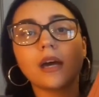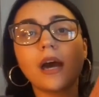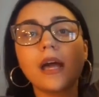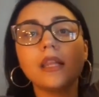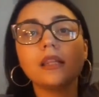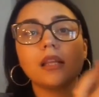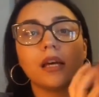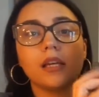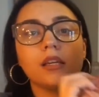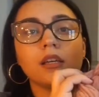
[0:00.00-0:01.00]
I
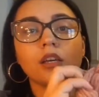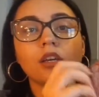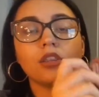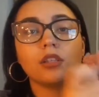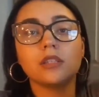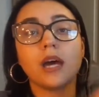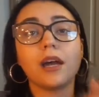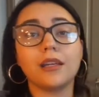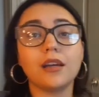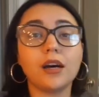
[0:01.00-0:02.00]
like the
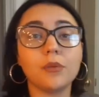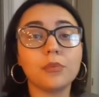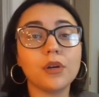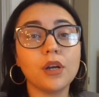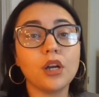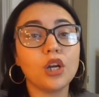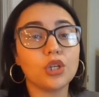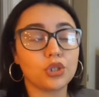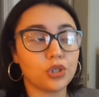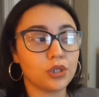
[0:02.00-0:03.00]
tied up
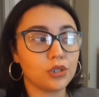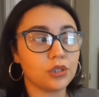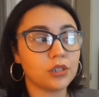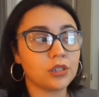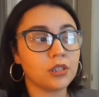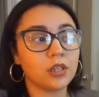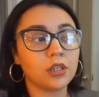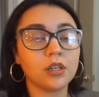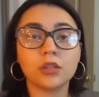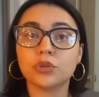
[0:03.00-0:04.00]
shirts,
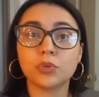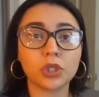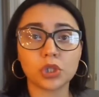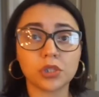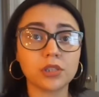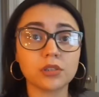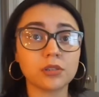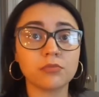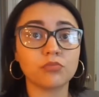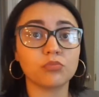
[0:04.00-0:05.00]
sweatshirts,